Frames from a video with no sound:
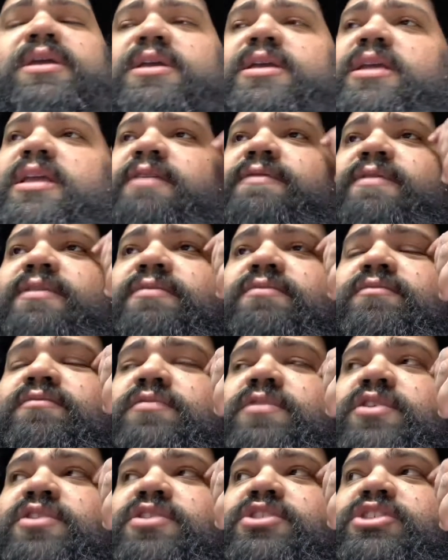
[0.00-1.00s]
even
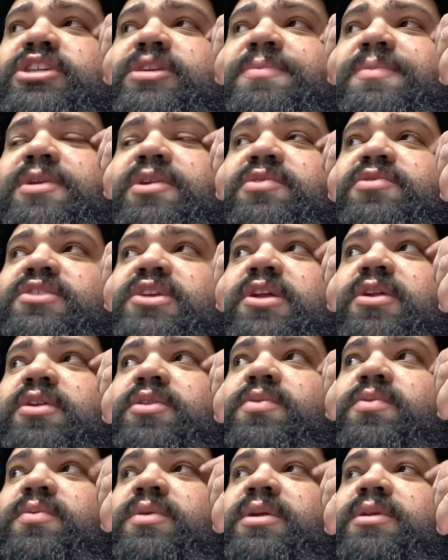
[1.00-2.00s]
just GPUs that are
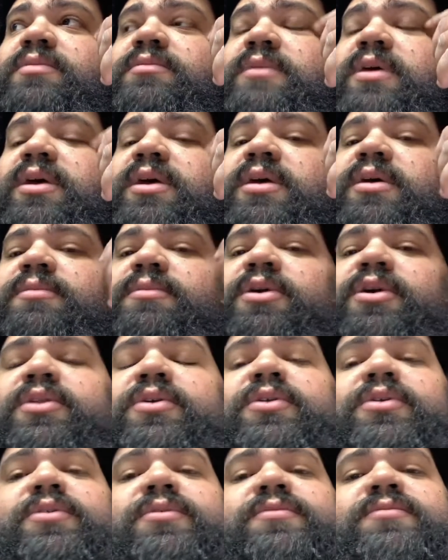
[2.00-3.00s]
doing um,
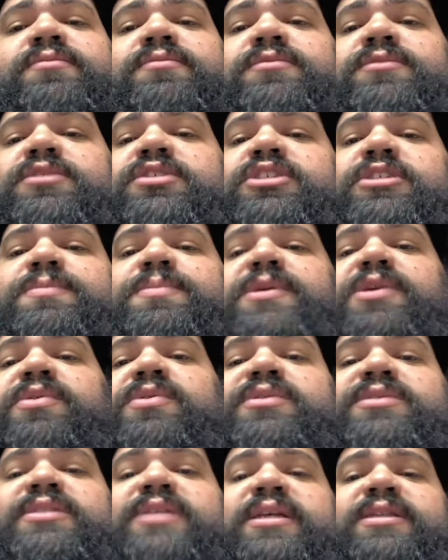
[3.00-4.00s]
other GPU
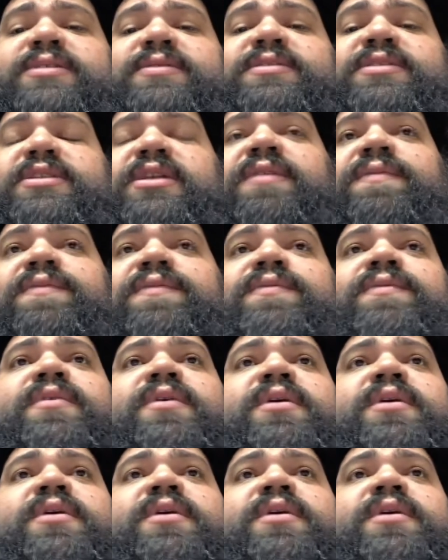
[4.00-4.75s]
intensive stuff.